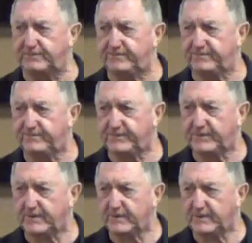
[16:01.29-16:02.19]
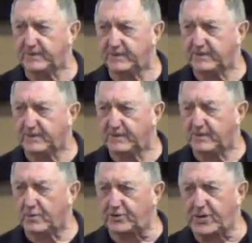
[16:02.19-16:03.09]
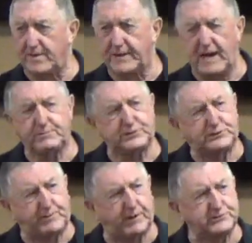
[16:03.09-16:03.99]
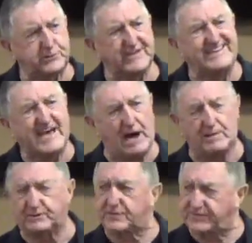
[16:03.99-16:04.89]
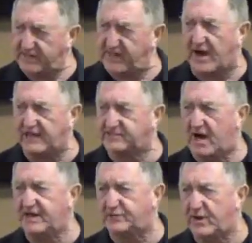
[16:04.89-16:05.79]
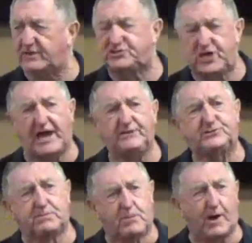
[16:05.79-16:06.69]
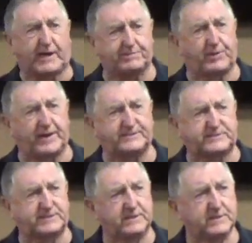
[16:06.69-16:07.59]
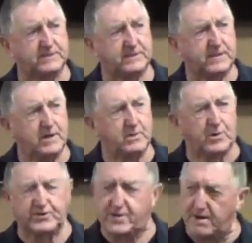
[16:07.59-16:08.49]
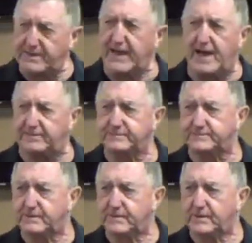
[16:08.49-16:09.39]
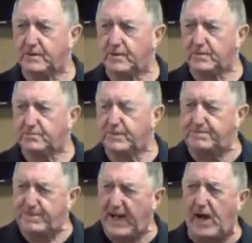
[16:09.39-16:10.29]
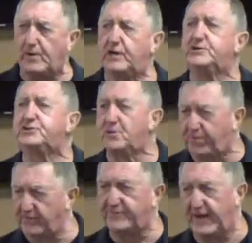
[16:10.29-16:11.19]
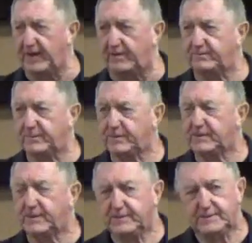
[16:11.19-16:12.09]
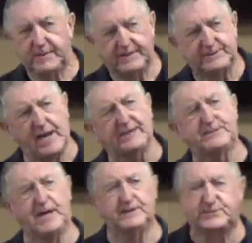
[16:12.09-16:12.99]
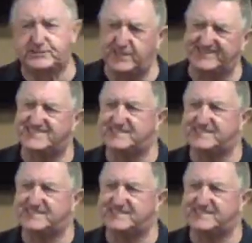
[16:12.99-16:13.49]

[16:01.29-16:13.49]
Yes. Thank you, Lord. We're coming out with spiritual encounters of the God kind is going to change the marketplace. We're coming out with power to prevail. It's in Isaiah 6,